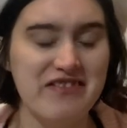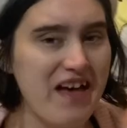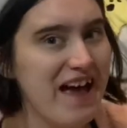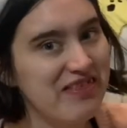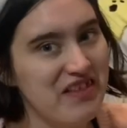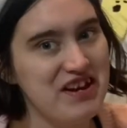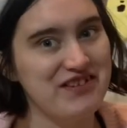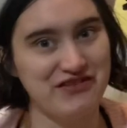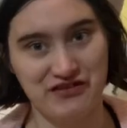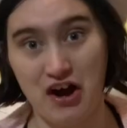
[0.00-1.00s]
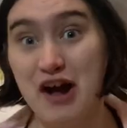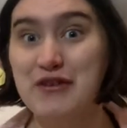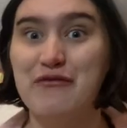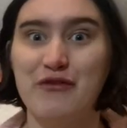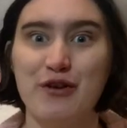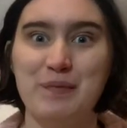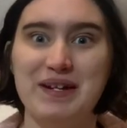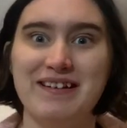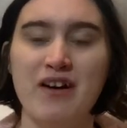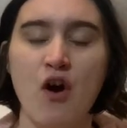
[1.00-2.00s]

That thing is not a Furby.